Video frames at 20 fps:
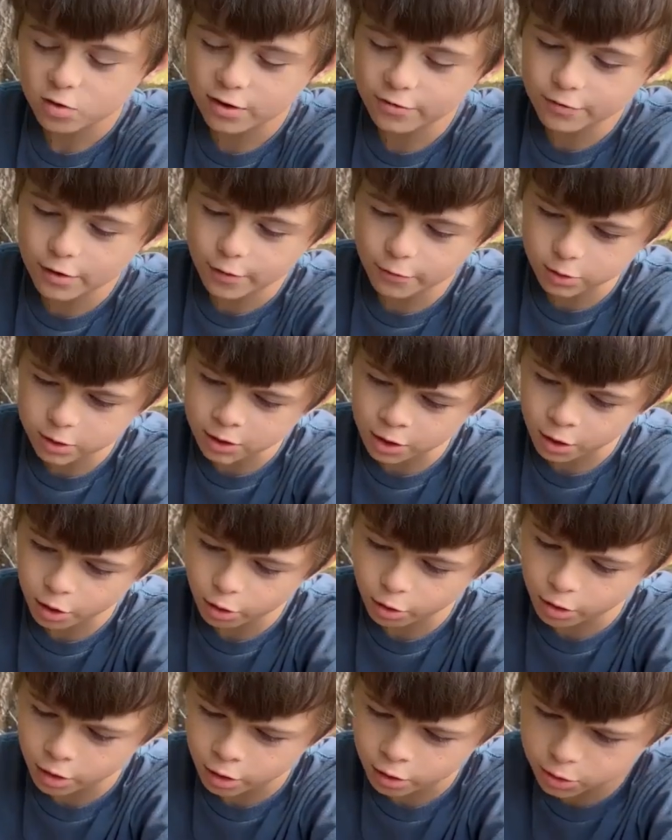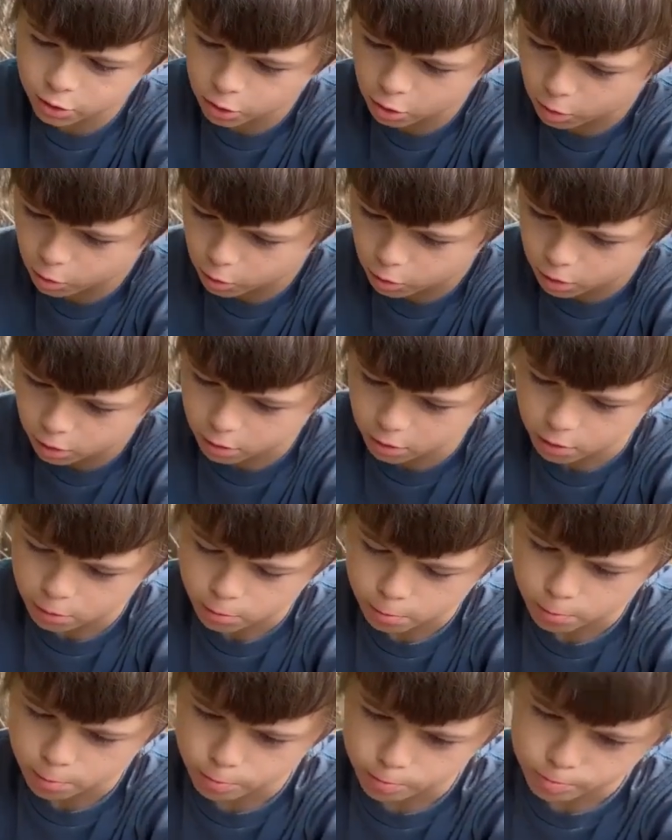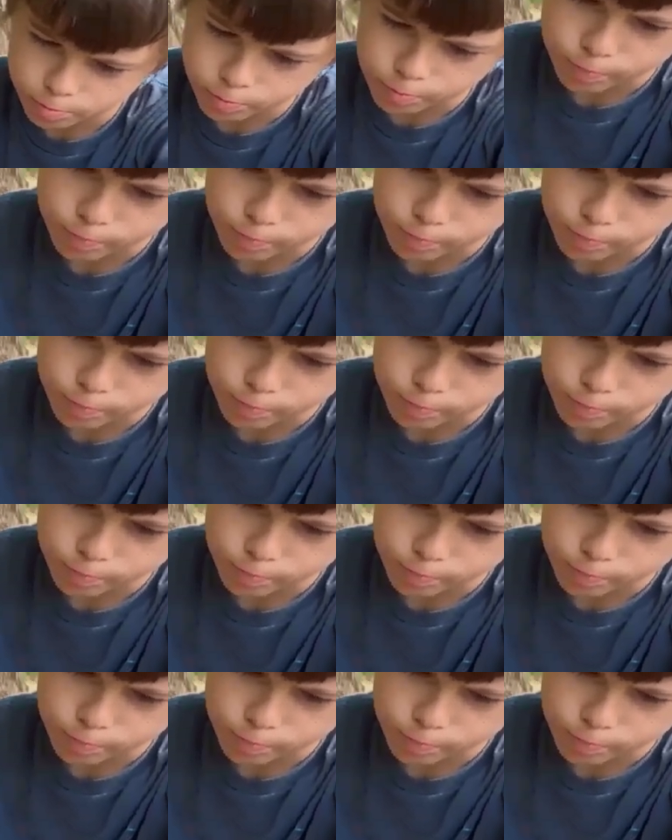in seeing that to get a little taste of what unit